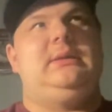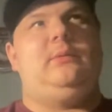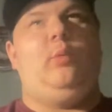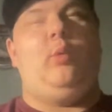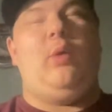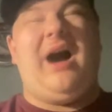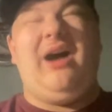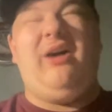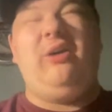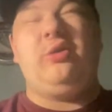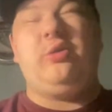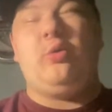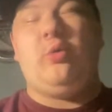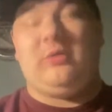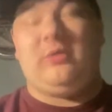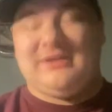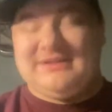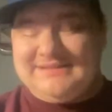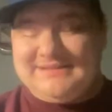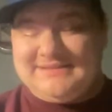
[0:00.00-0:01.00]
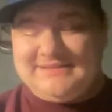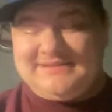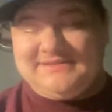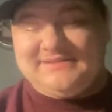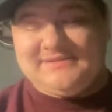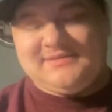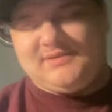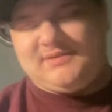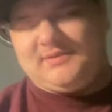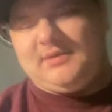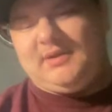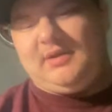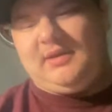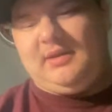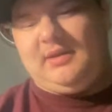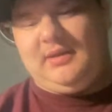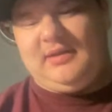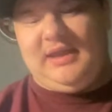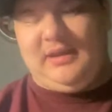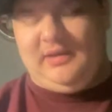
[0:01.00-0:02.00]
Wild Horses.
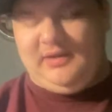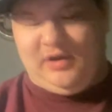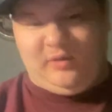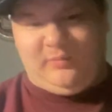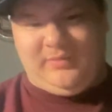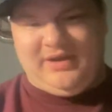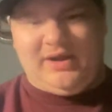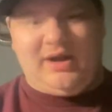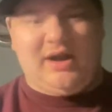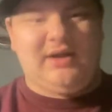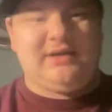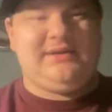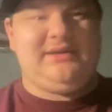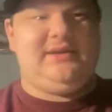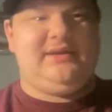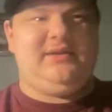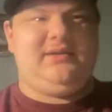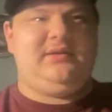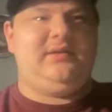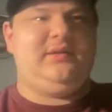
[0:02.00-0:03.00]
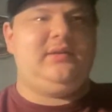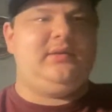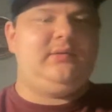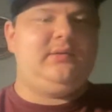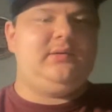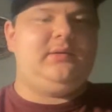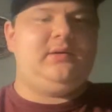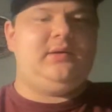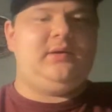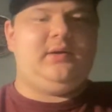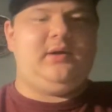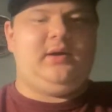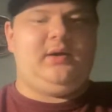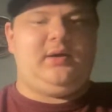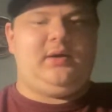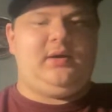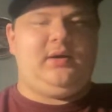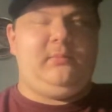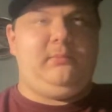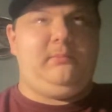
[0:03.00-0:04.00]
Can You Hear Me Knocking?
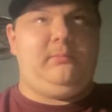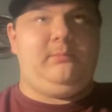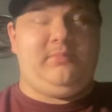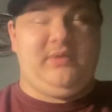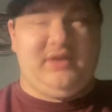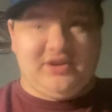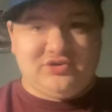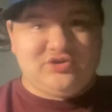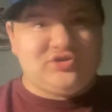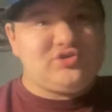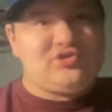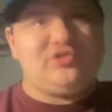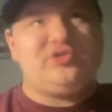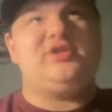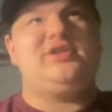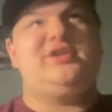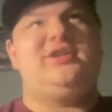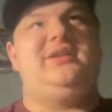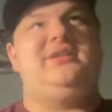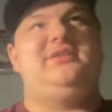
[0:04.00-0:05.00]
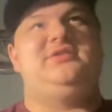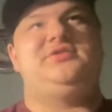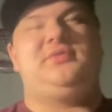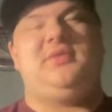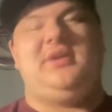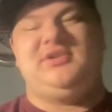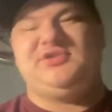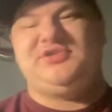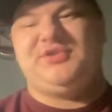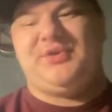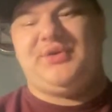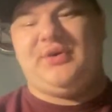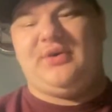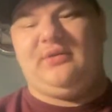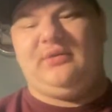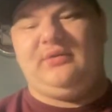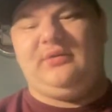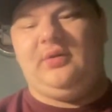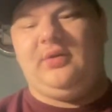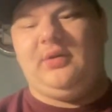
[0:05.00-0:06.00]
Bitch. It's a great
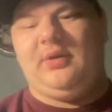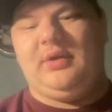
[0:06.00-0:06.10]
song.